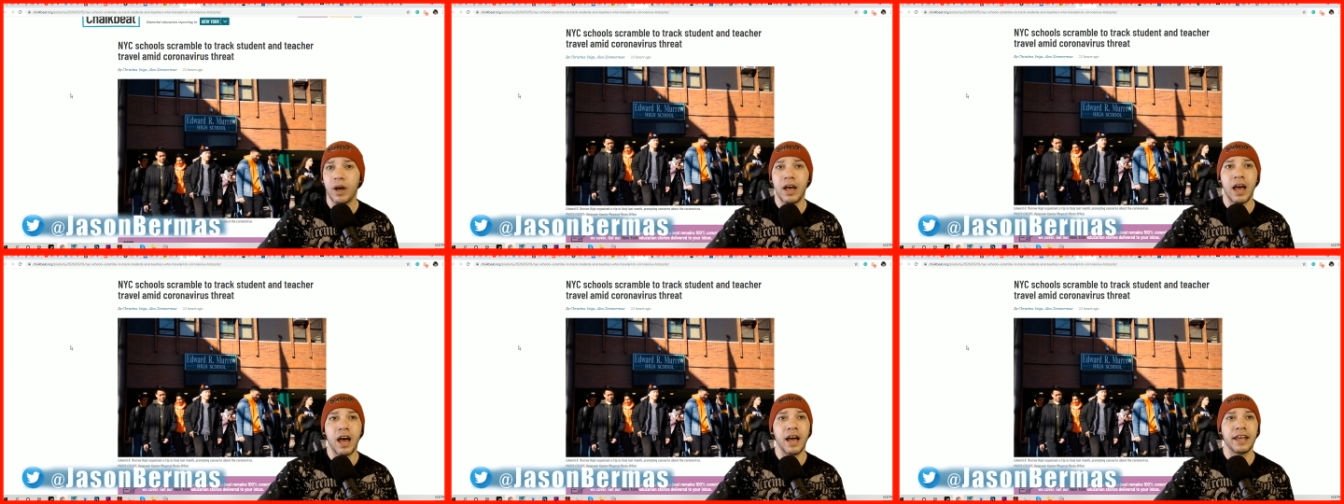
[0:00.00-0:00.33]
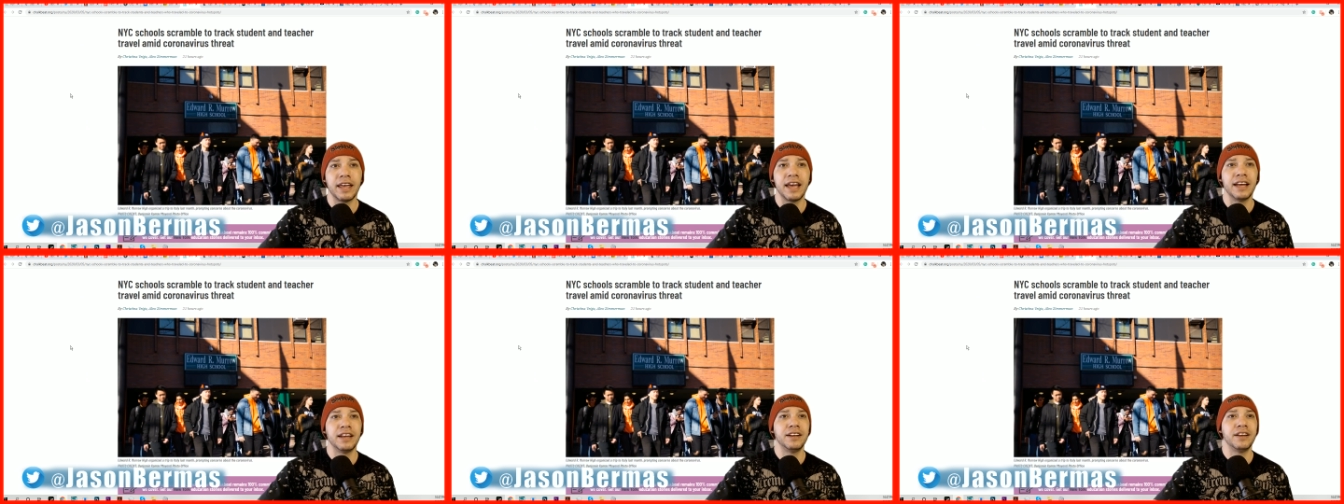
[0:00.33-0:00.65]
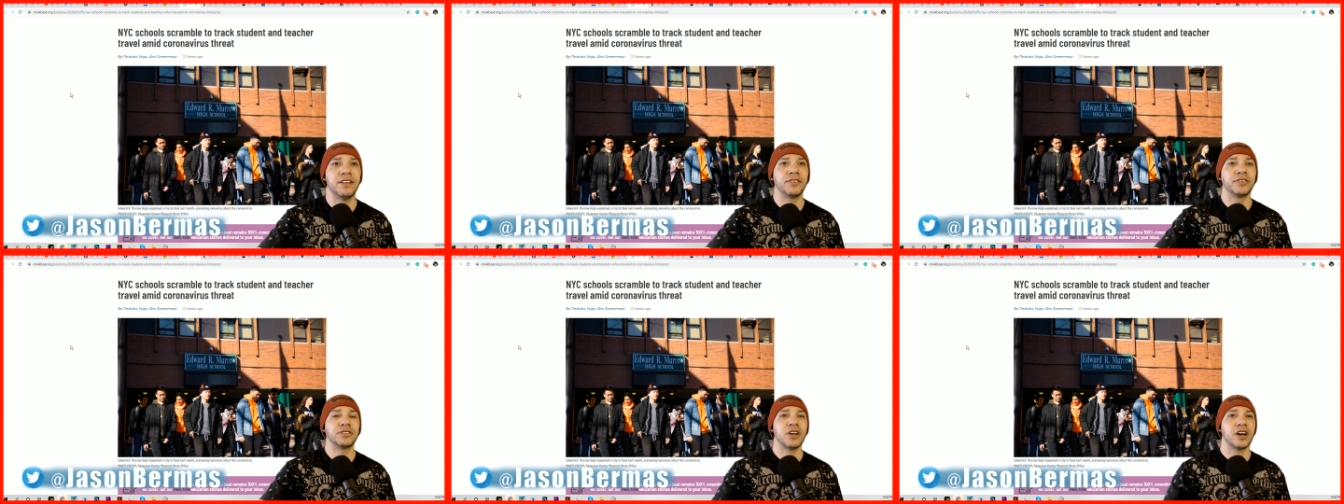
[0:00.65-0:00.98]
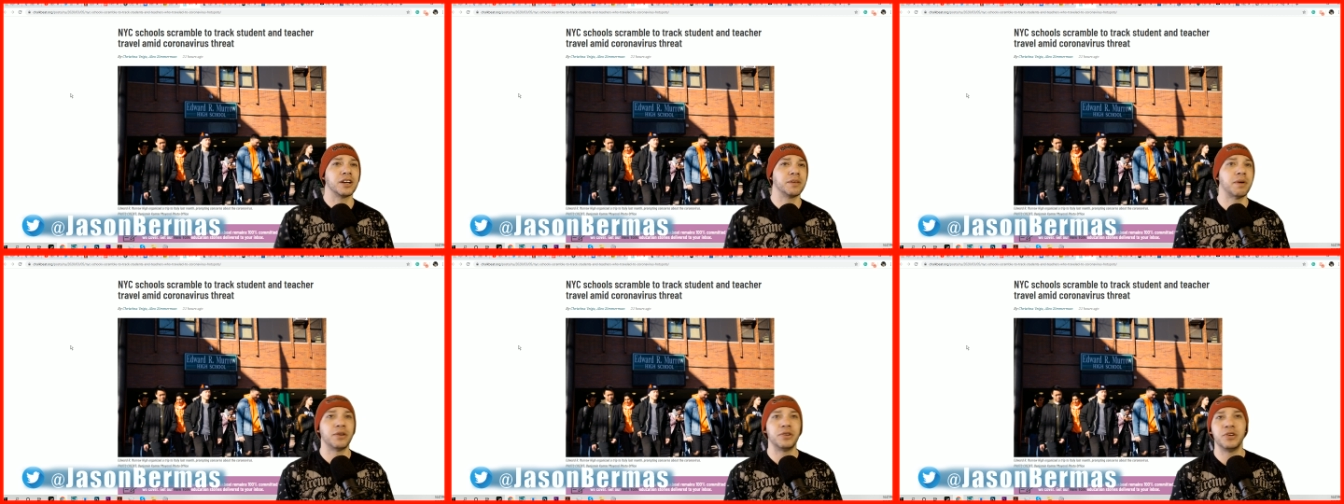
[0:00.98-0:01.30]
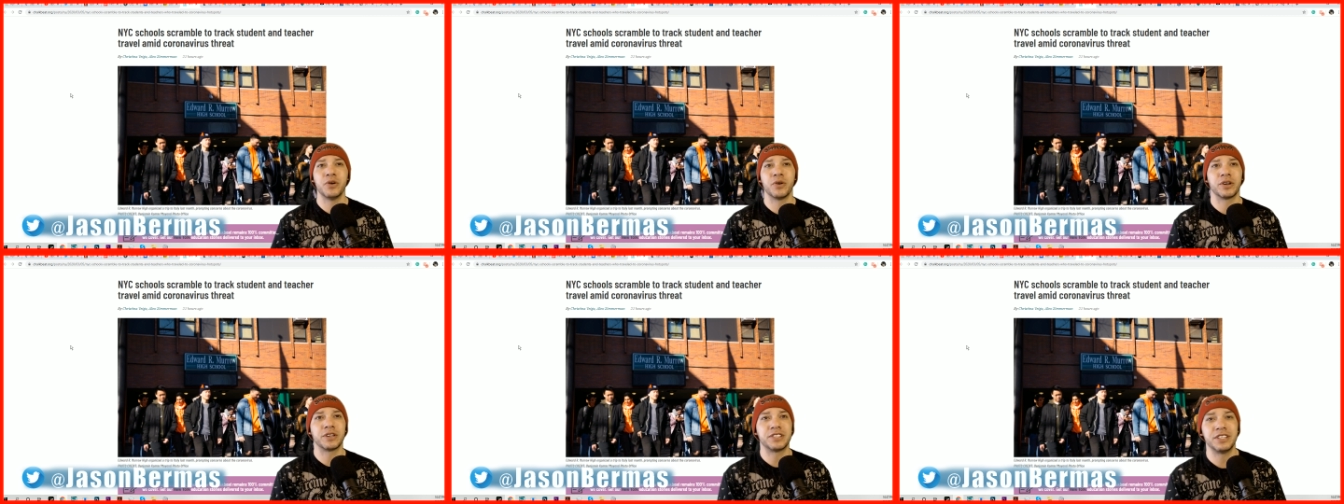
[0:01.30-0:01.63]
again, they're talking about New
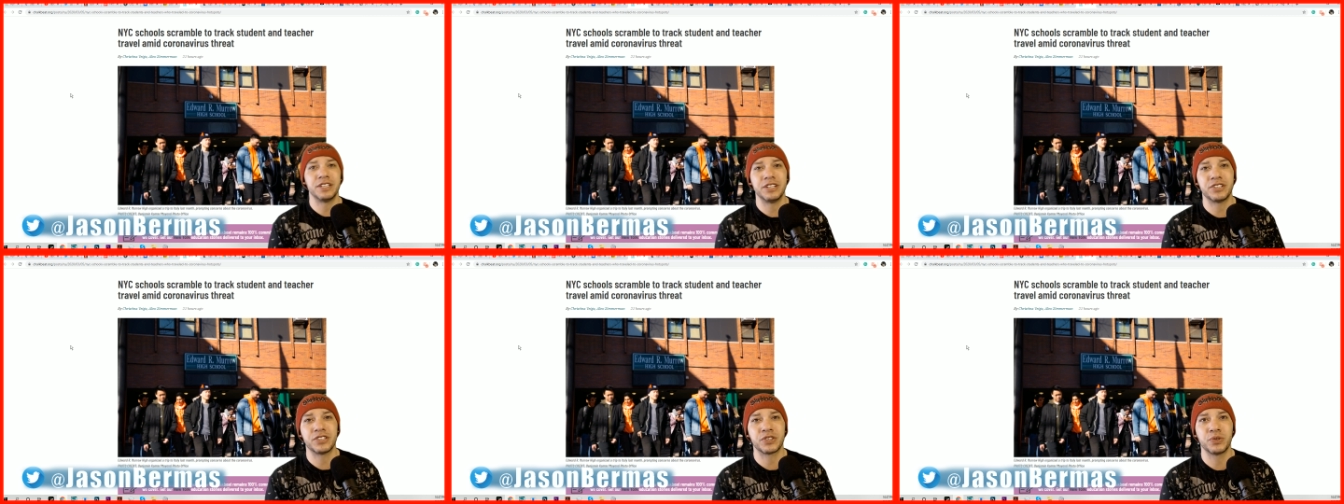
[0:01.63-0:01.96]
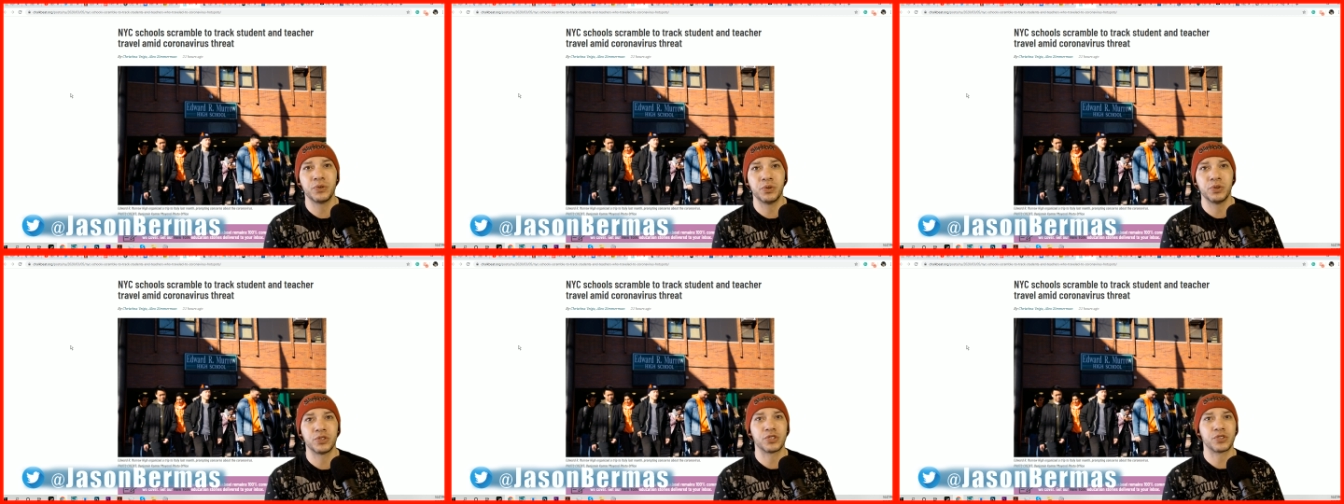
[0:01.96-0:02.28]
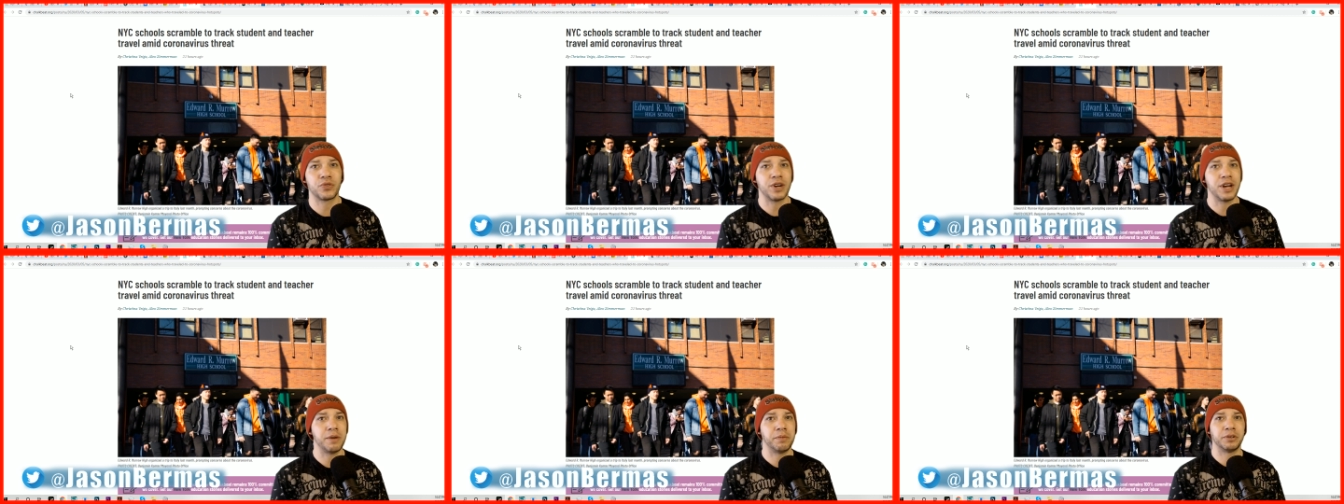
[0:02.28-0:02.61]
York City schools scramble